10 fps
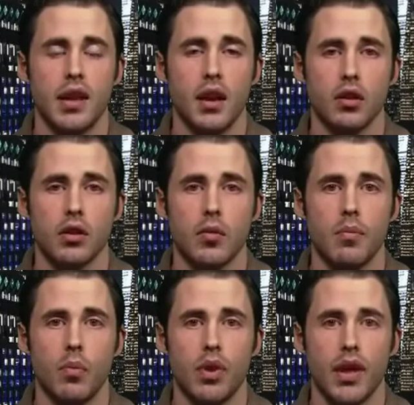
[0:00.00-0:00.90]
They held
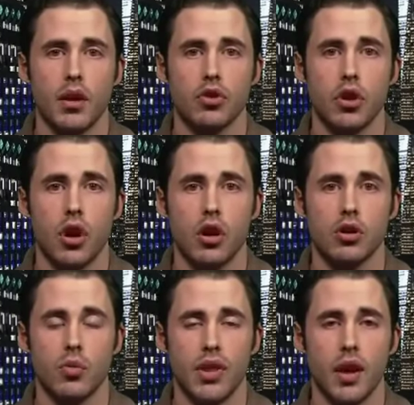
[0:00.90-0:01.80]
him without
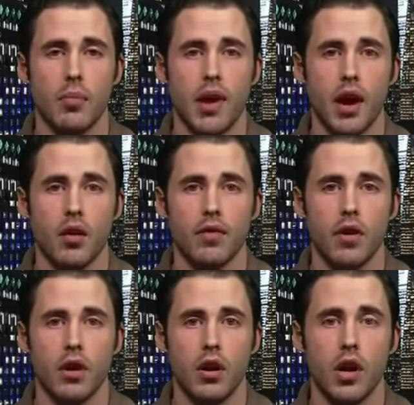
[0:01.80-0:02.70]
charge and without bail
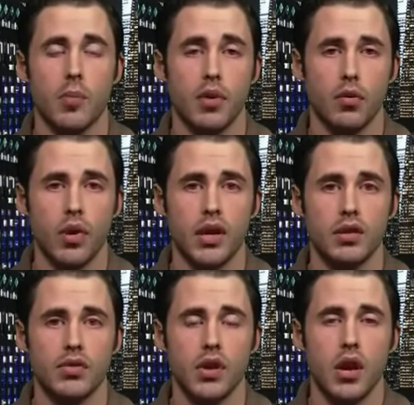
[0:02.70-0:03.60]
for a number of
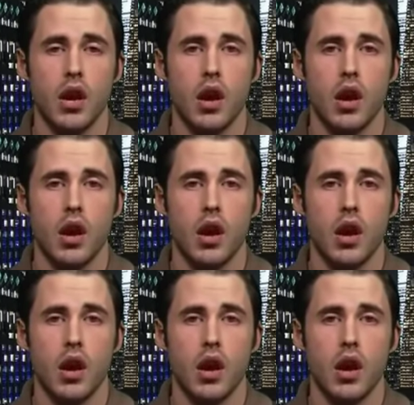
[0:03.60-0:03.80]
weeks